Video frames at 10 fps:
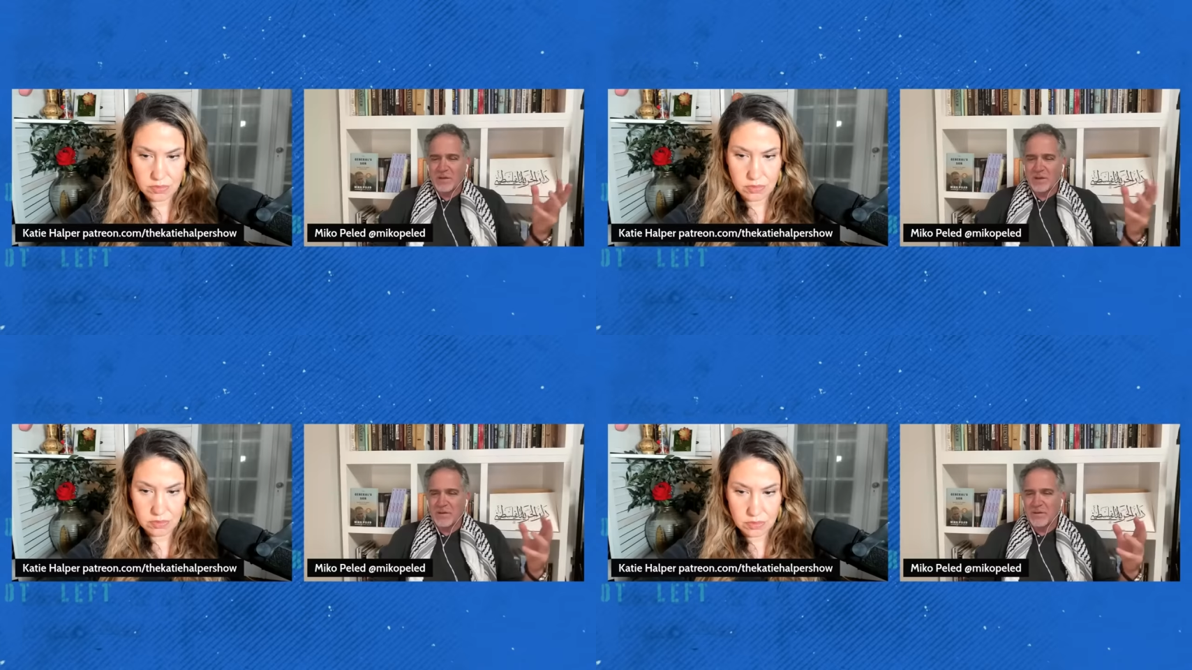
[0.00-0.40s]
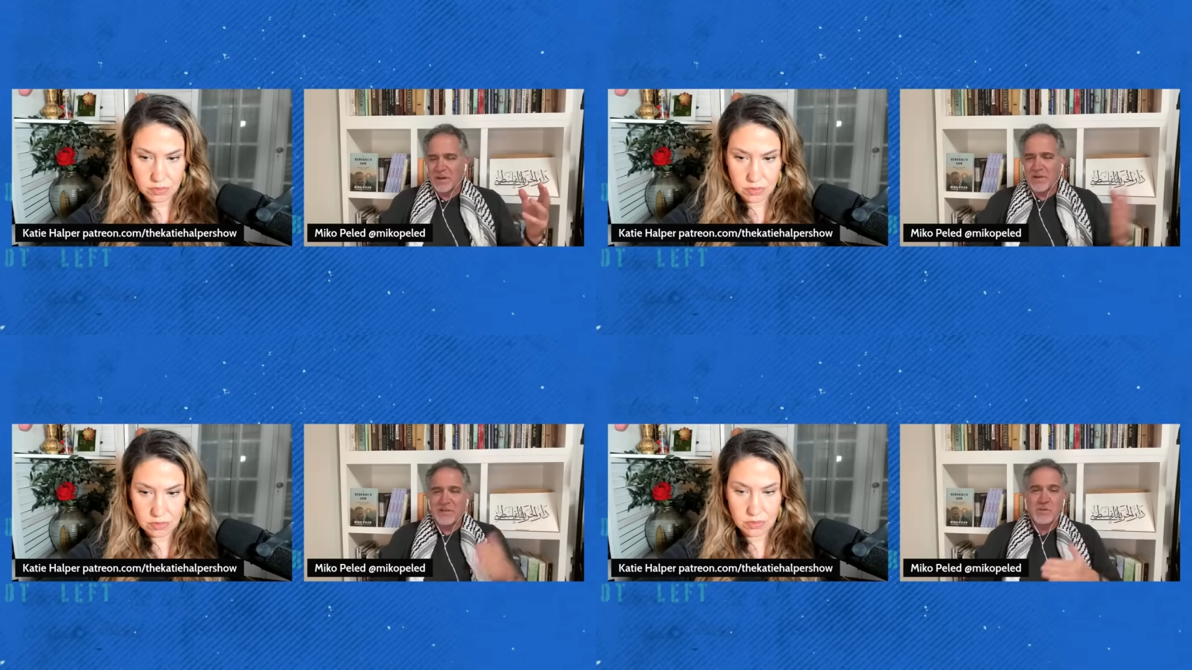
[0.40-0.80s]
Speaker 1: you know i
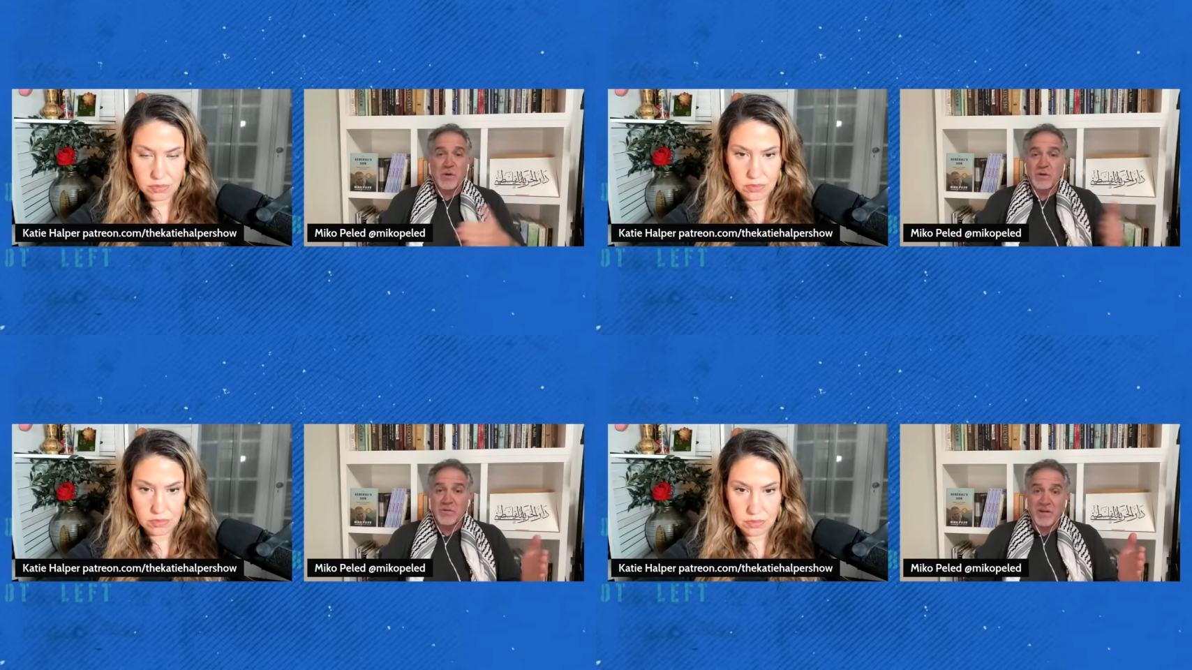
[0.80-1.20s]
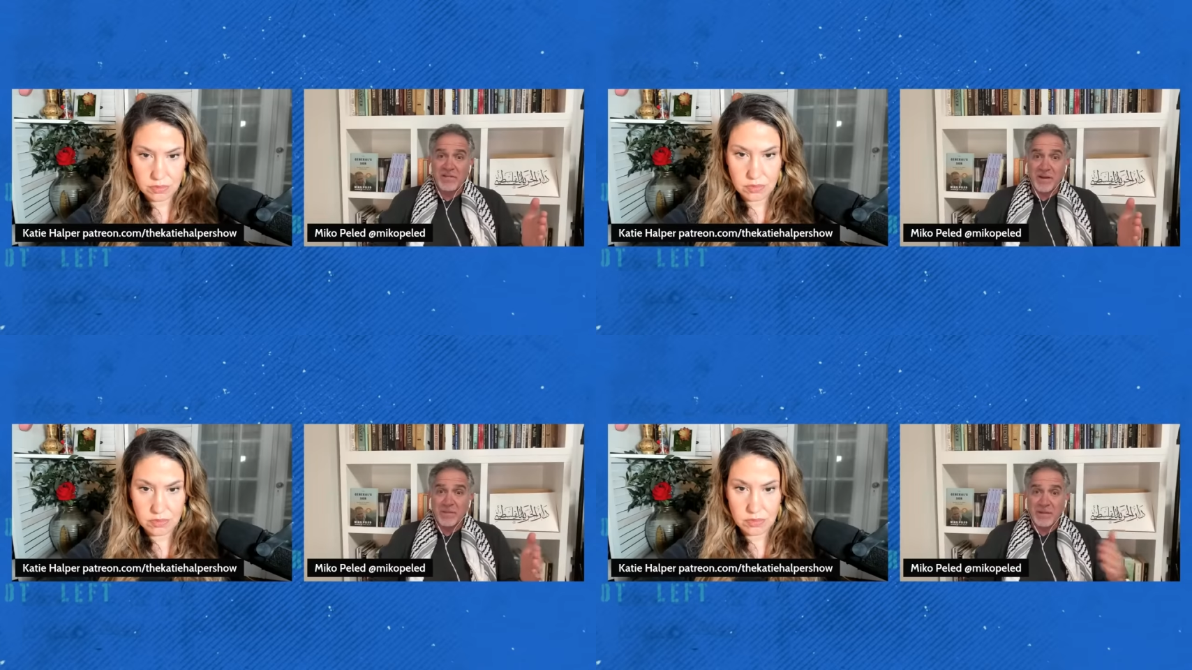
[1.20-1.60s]
haven't spoken to my
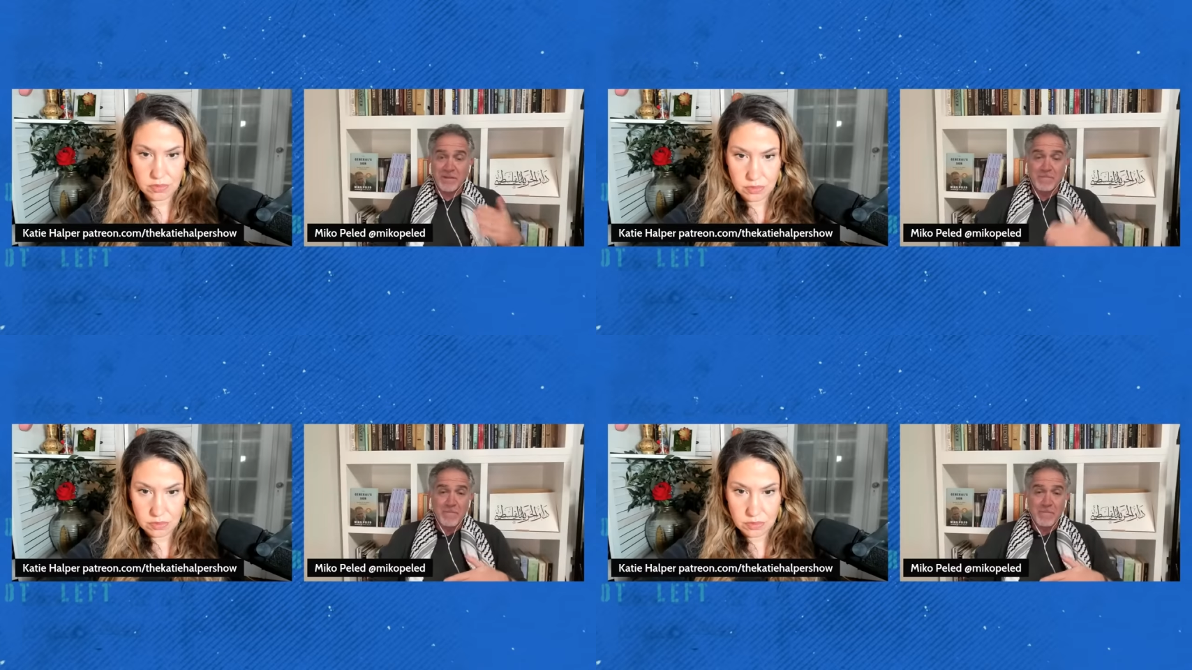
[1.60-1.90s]
family